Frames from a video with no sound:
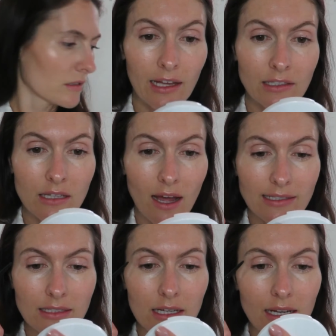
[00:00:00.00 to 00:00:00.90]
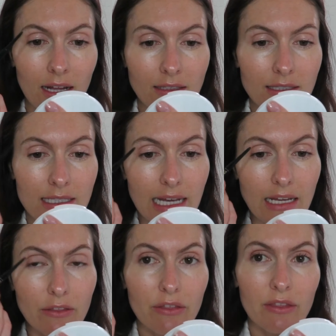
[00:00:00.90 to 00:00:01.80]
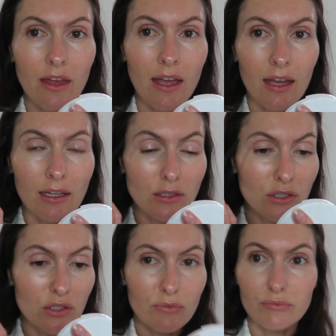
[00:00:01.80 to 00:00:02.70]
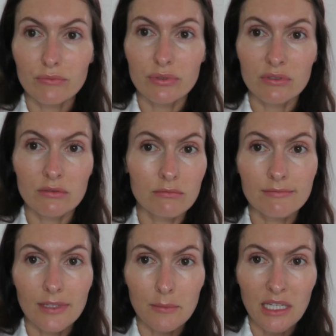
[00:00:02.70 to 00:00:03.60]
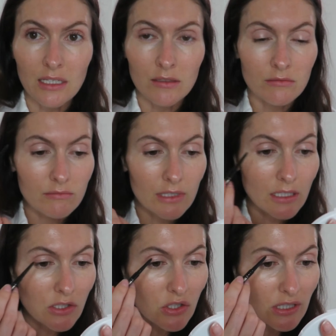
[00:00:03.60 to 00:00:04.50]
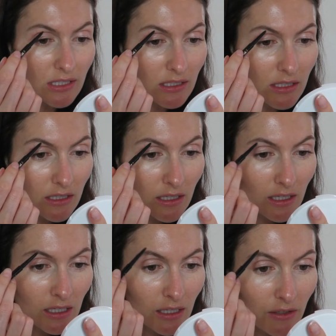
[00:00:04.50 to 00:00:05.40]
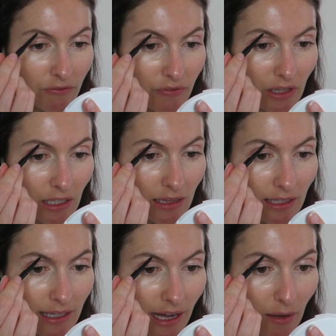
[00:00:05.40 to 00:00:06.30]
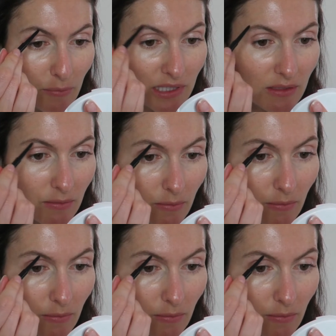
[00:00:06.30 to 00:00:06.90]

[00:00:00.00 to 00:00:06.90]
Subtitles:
And I start underneath, and I mean, it's just filling in the gaps.